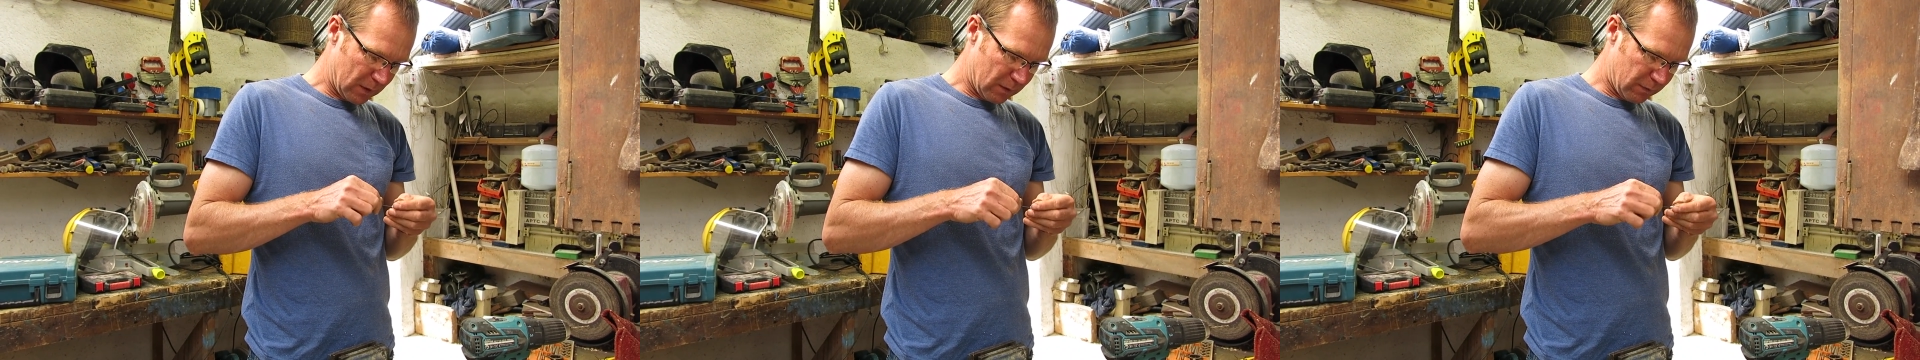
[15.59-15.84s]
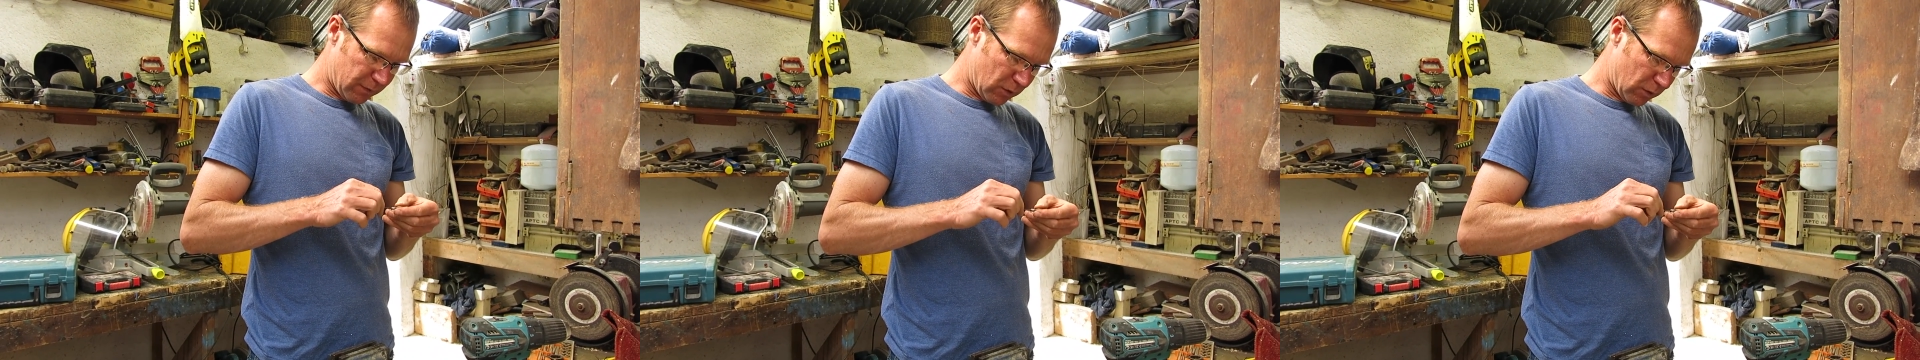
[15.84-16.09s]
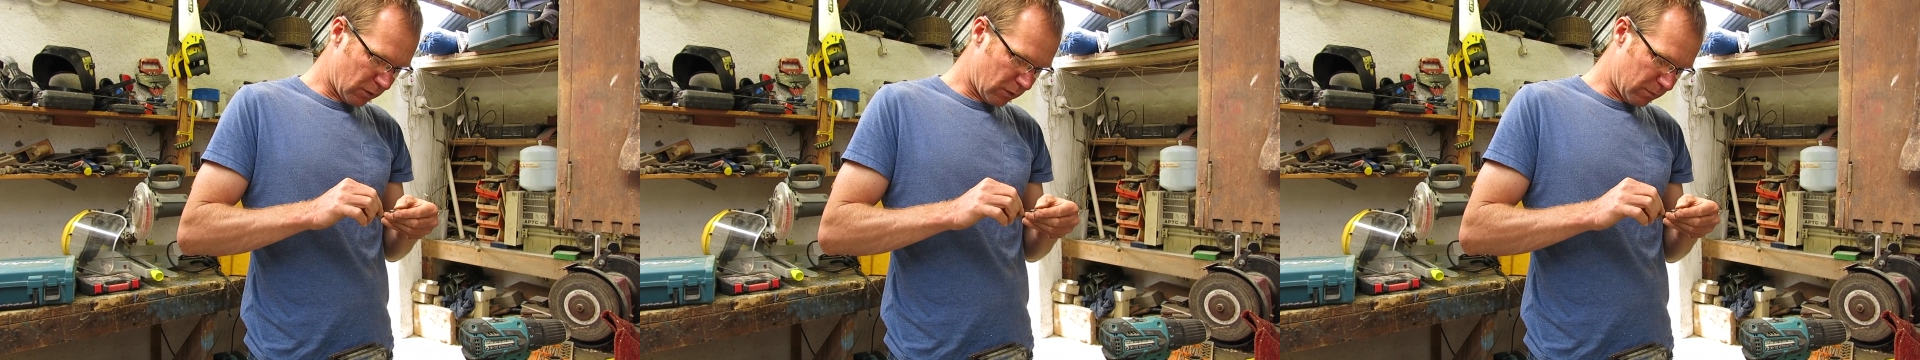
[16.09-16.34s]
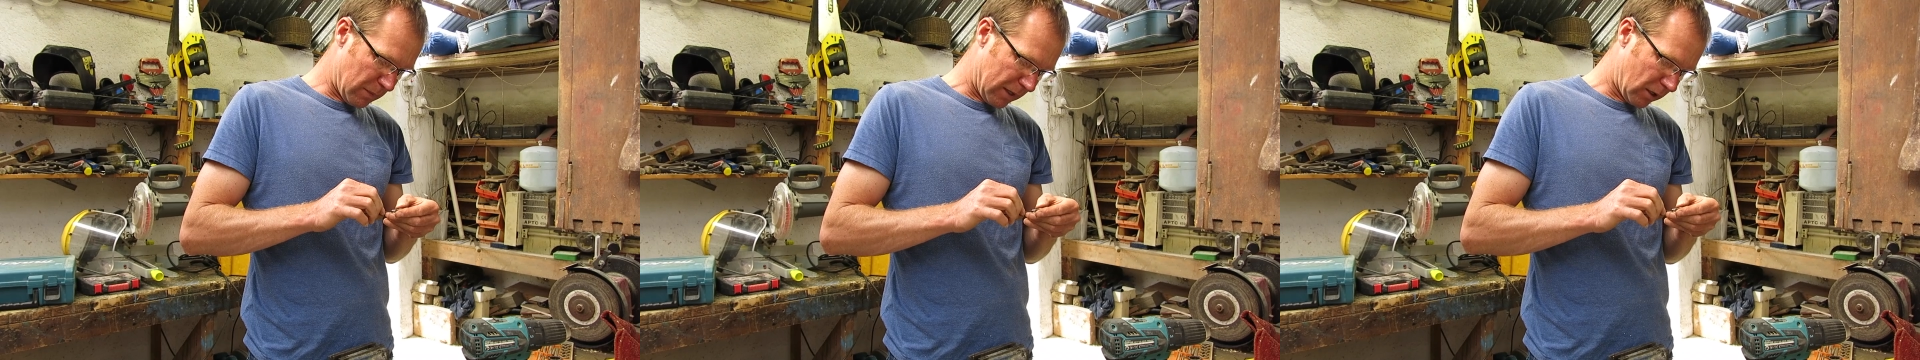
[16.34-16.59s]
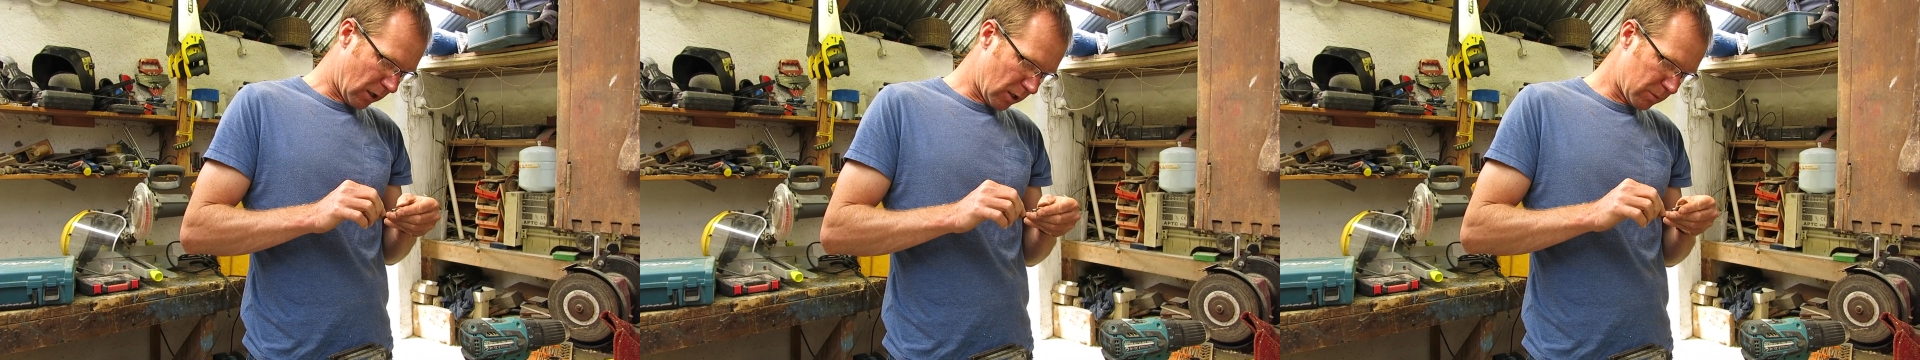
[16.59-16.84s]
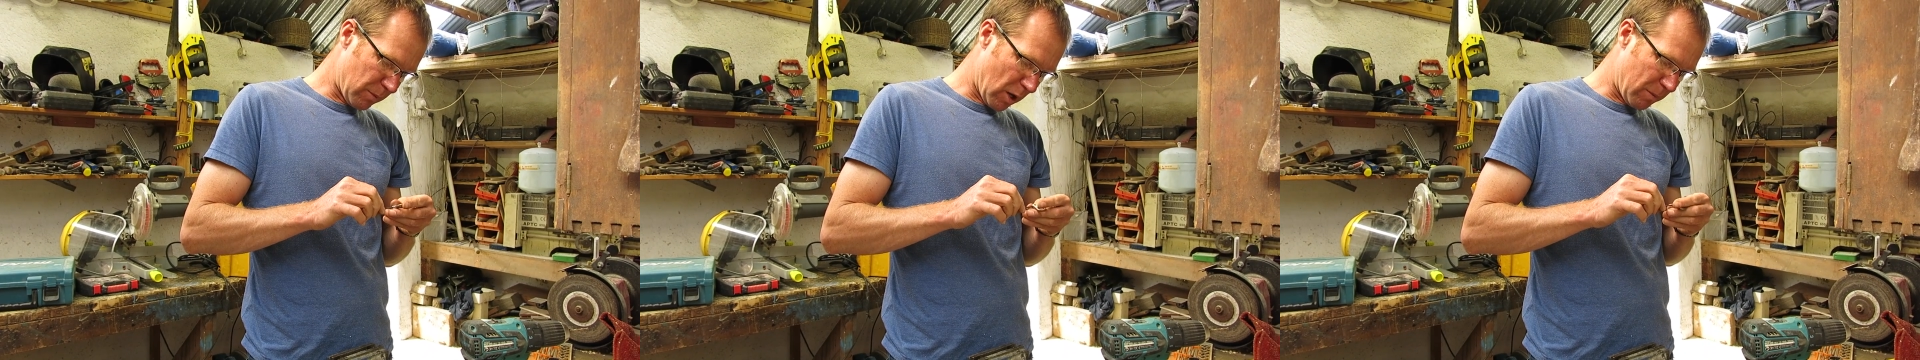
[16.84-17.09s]
for my
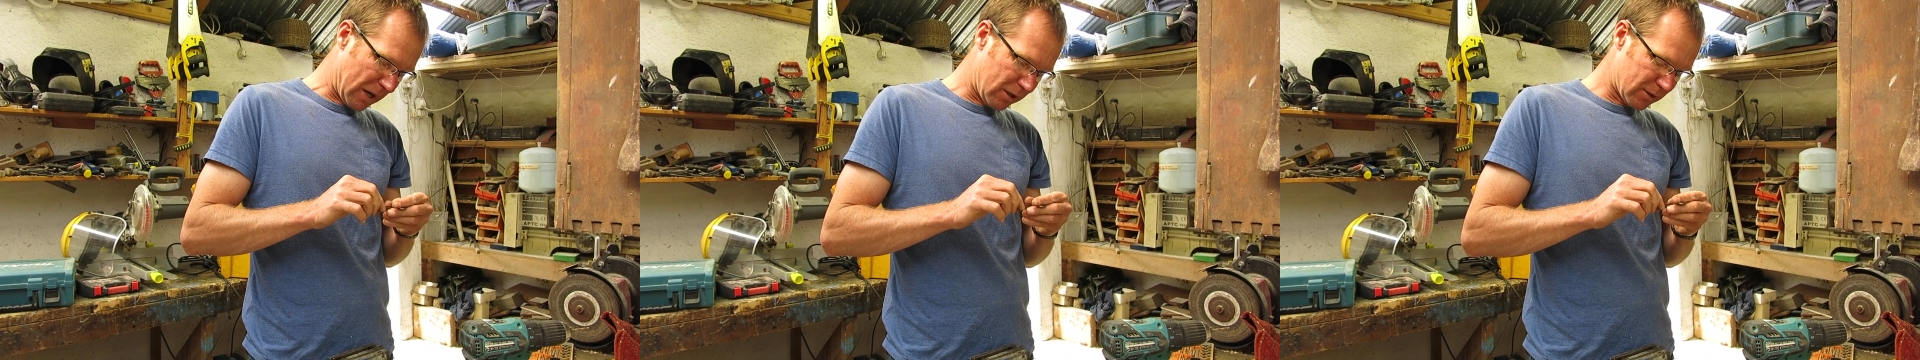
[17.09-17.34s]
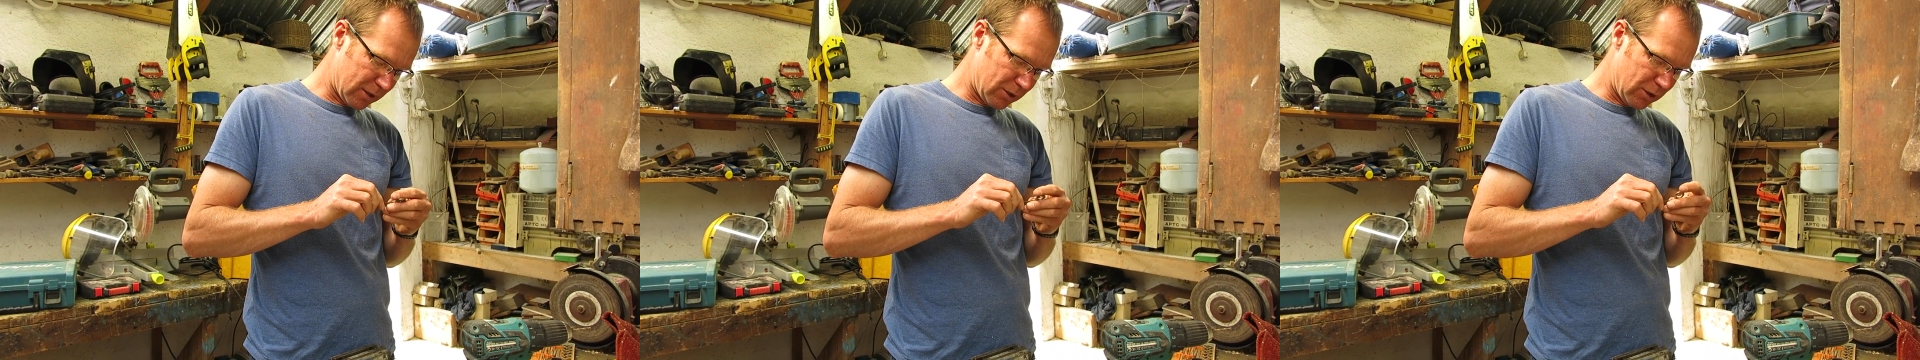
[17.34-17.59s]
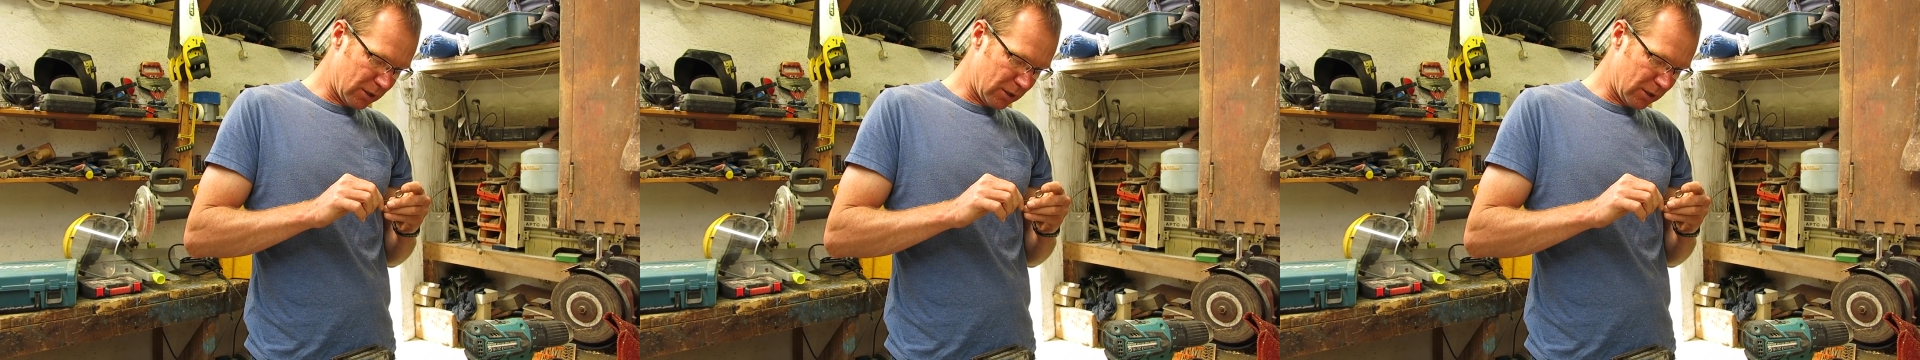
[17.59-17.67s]
glass mobiles,